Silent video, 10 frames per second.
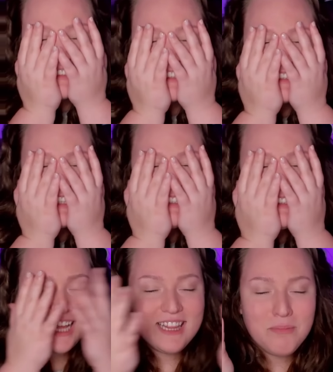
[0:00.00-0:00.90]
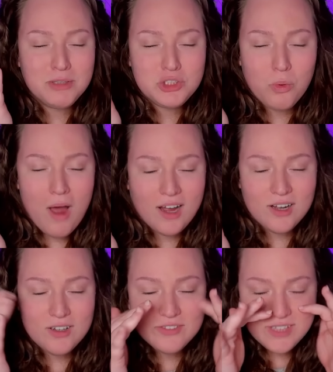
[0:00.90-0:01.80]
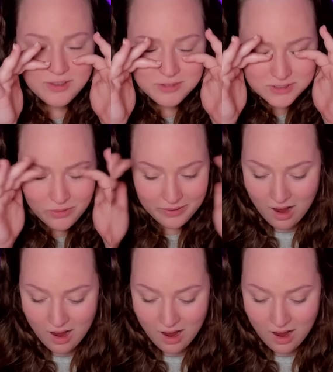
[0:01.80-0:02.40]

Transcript: this like death number 12? Like what's going